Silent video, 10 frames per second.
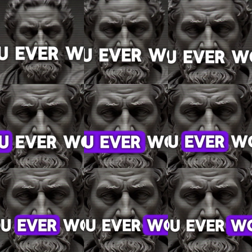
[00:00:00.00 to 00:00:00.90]
Have you ever
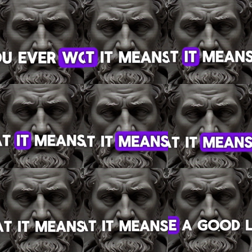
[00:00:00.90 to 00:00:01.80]
wondered what it means to
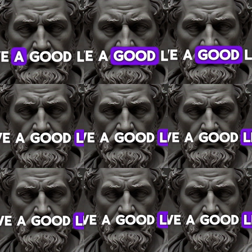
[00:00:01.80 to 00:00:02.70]
live a good life?
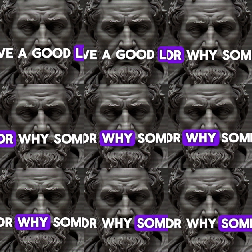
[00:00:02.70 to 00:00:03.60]
Or why
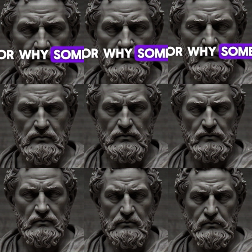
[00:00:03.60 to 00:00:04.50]
some people seem
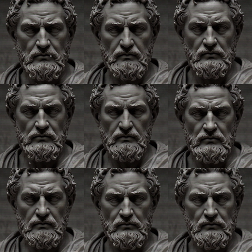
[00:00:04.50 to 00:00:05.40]
wise beyond their
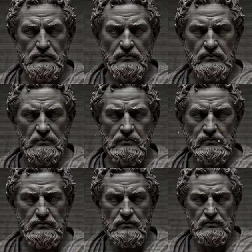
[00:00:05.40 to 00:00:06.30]
years?
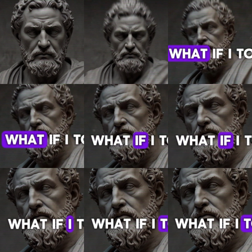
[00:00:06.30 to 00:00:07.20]
What if I
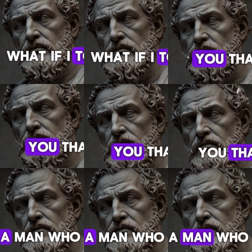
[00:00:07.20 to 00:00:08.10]
told you that a
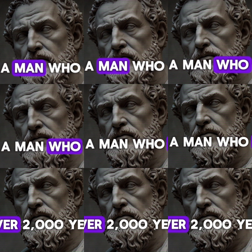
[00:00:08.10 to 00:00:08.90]
man who lived over